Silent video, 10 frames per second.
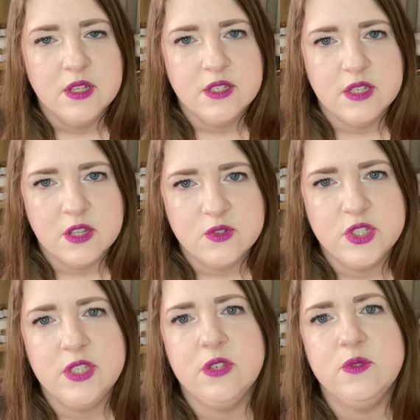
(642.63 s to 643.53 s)
you know,
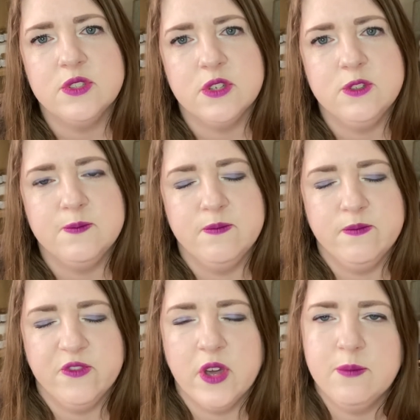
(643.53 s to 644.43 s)
to use those
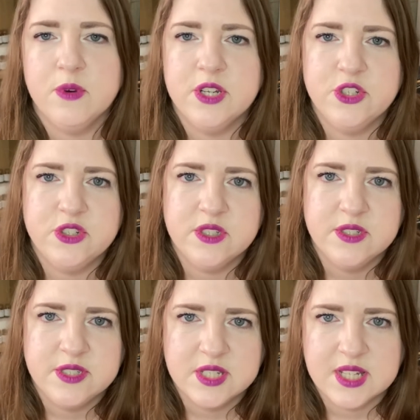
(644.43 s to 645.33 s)

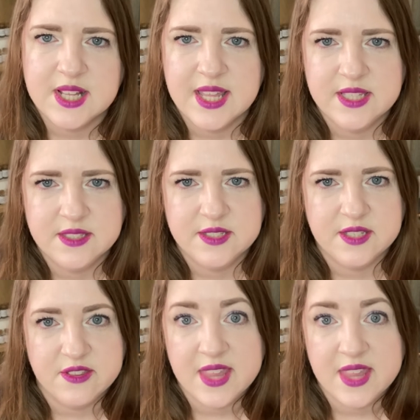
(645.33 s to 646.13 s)
vibrations to cleanse